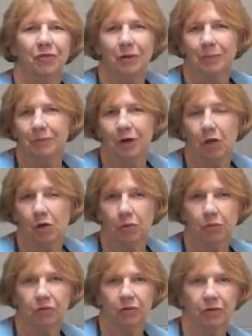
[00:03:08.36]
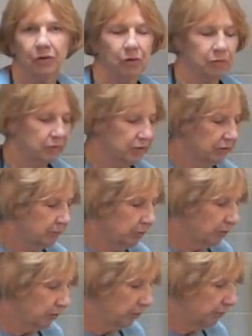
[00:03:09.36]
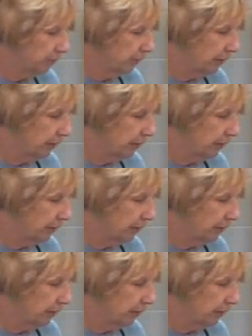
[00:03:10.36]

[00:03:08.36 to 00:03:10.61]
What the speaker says: from Lowe's or Home Depot.